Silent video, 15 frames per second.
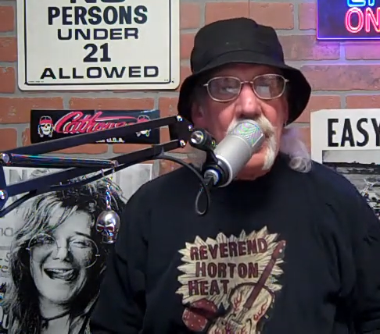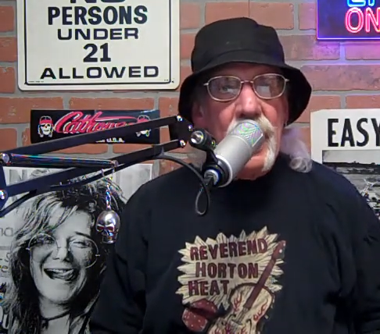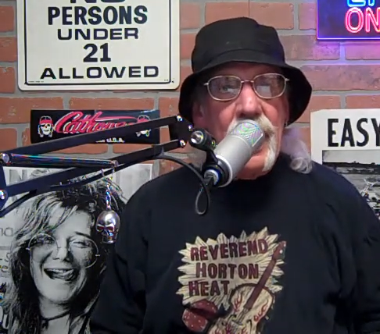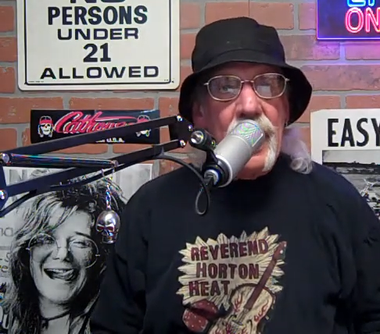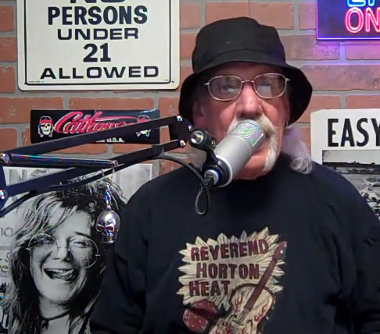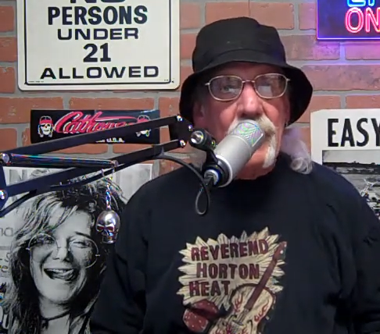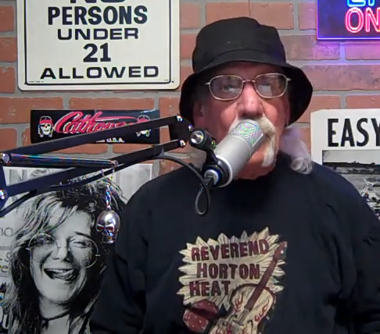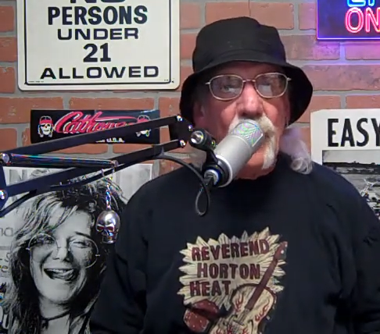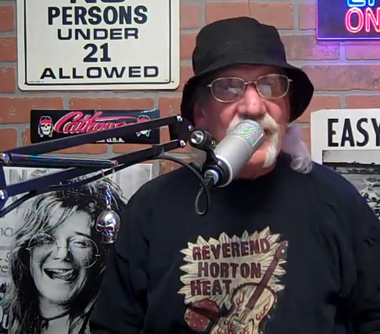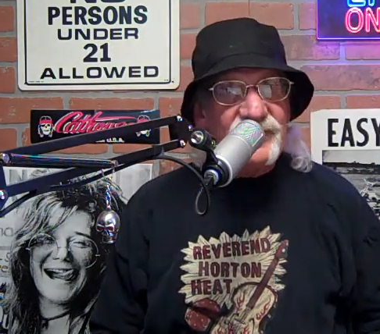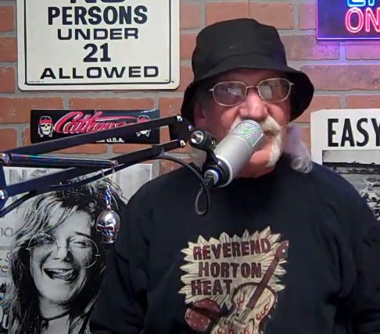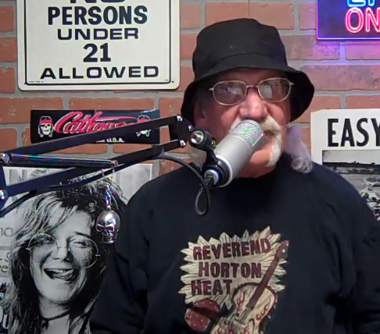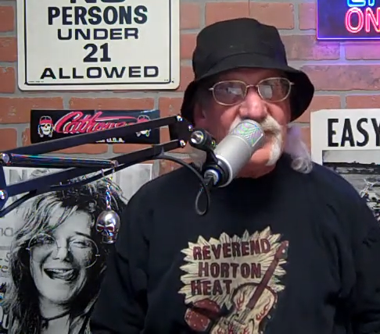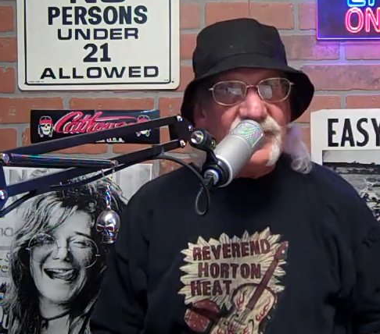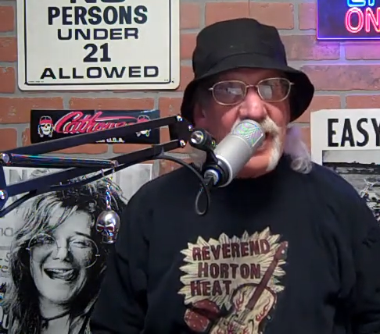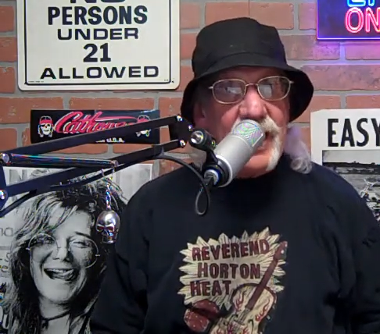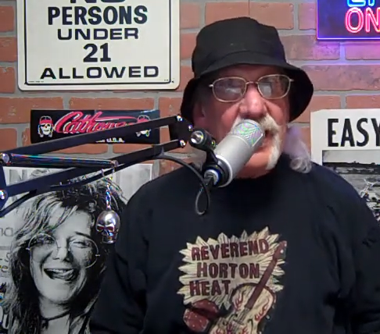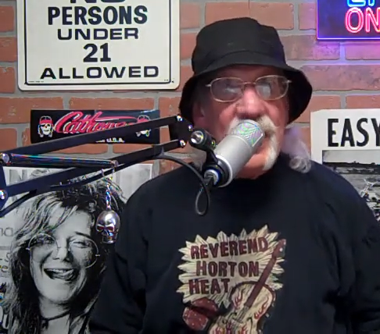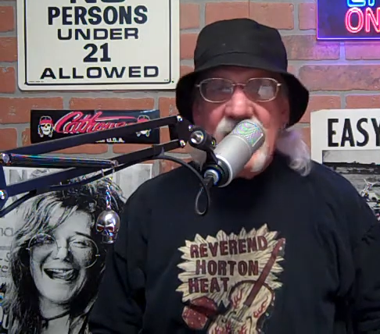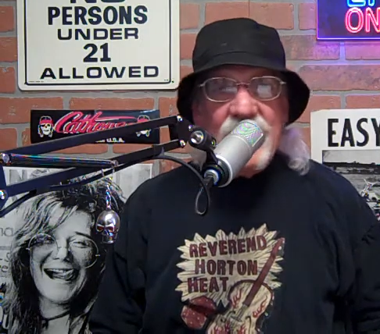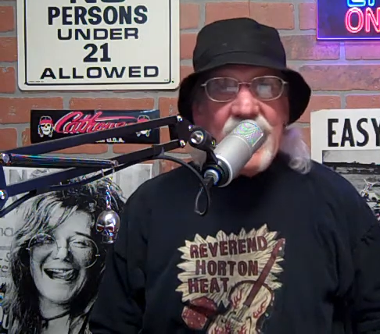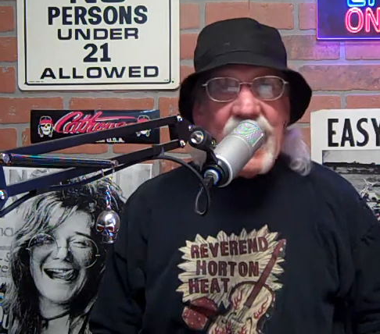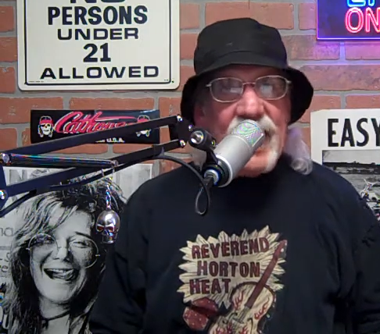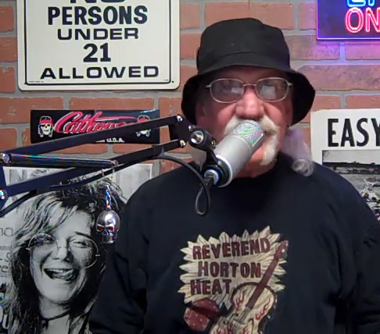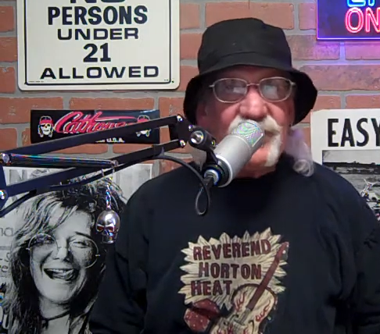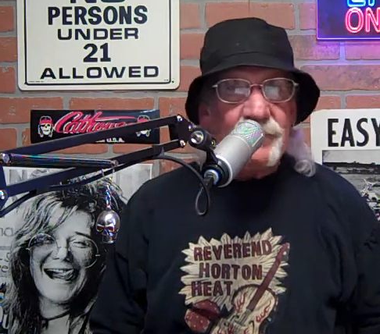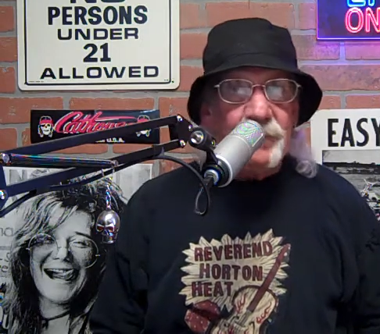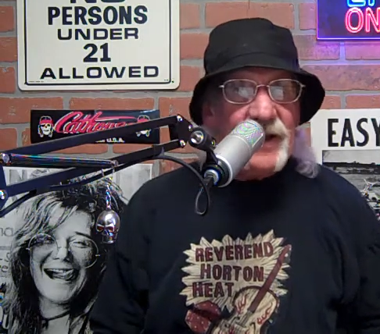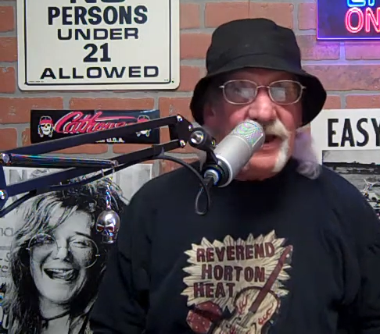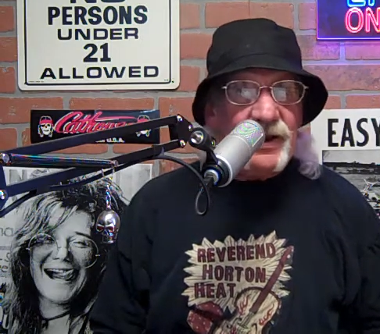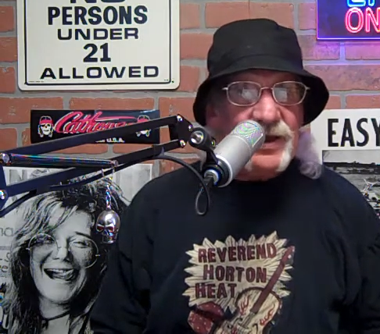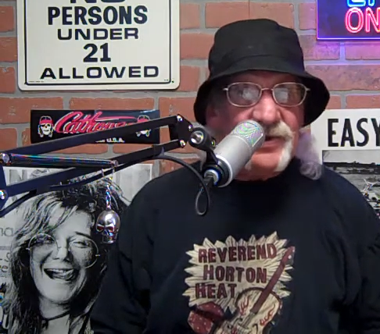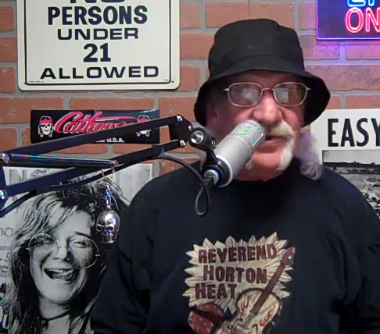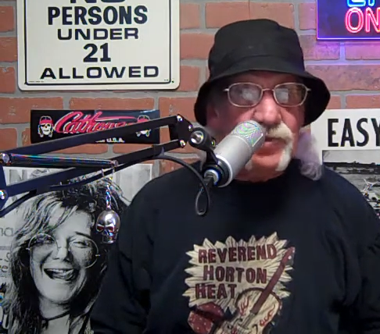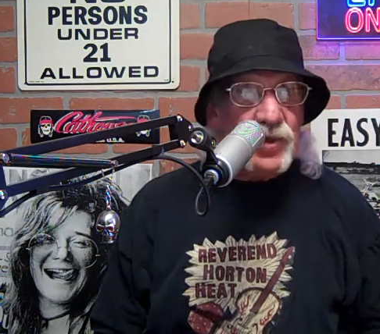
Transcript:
Speaker 1: Once he hasn't beat us.